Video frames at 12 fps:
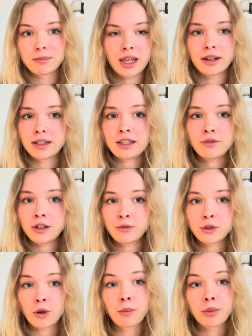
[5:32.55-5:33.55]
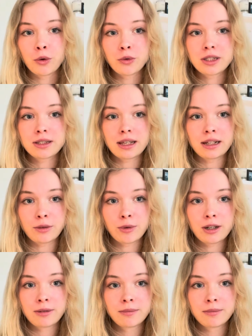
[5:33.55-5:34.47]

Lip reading: And even if you don't post anywhere,